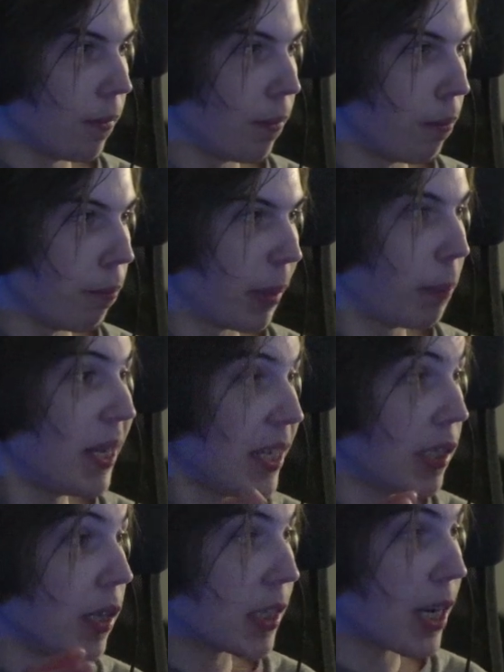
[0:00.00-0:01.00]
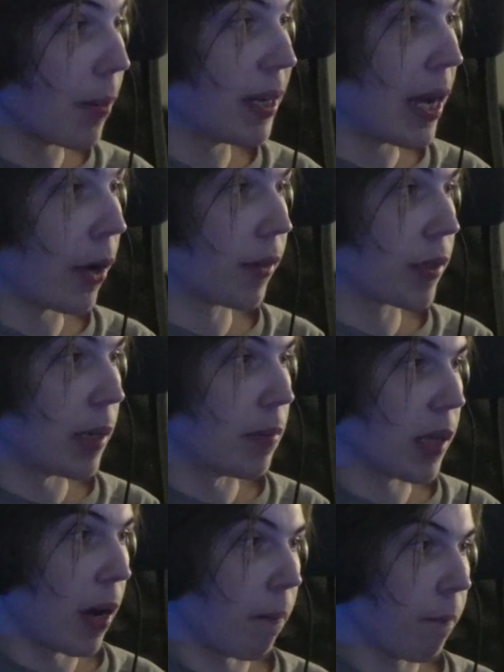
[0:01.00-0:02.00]
but PC is coming out at the same
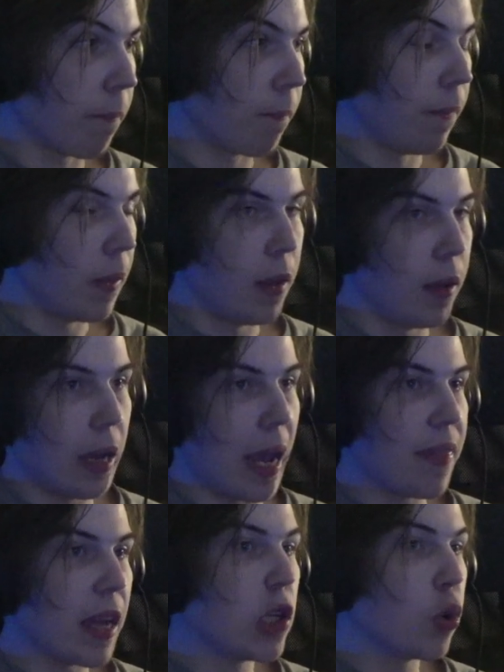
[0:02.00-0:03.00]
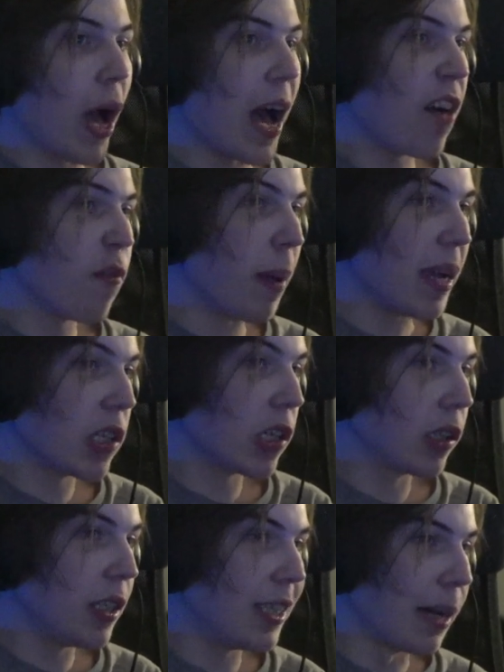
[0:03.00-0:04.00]
time. And then you have
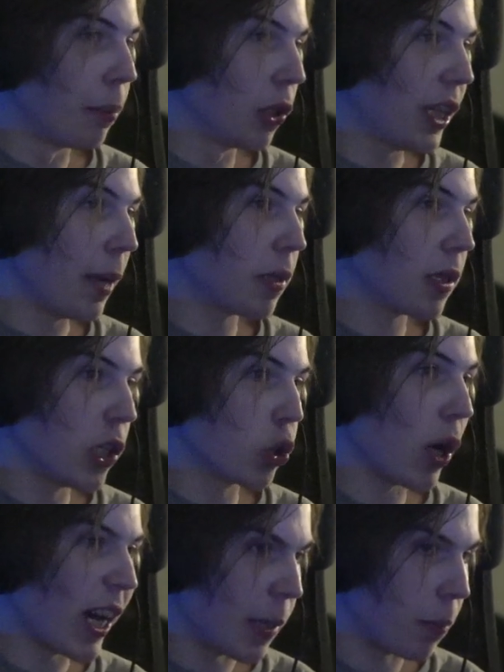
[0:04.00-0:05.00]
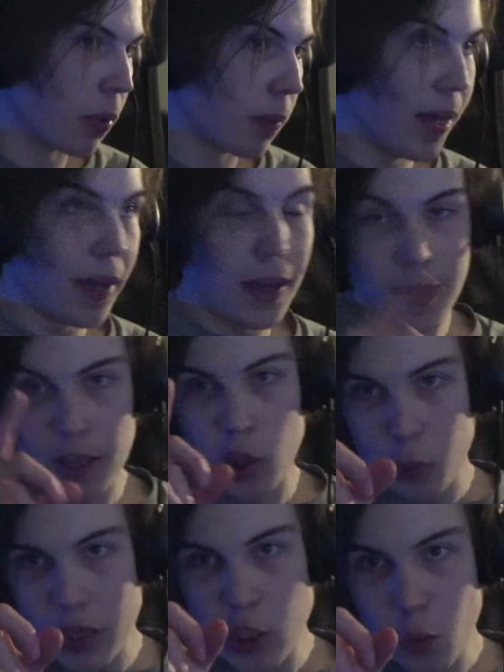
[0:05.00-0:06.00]
basically double dipped into hype. The
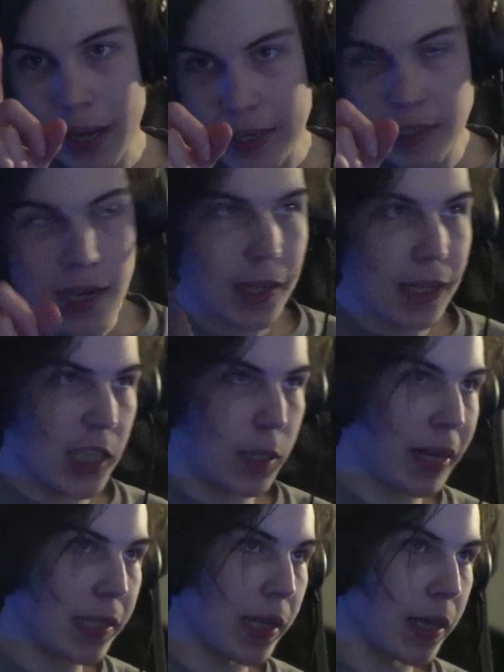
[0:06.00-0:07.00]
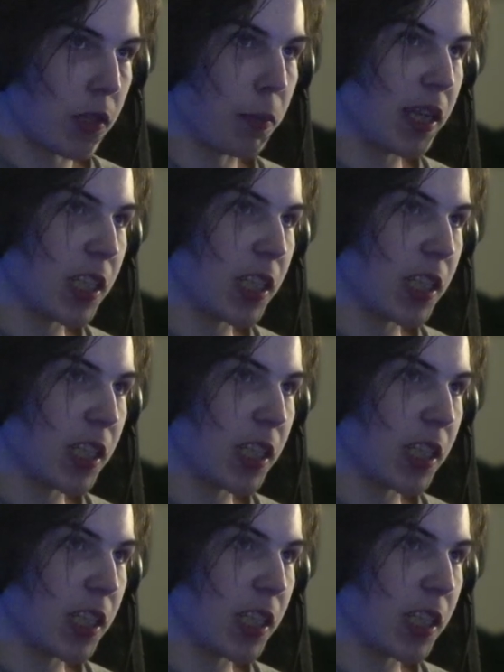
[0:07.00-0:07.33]
reason why I say it doesn't make sense, because if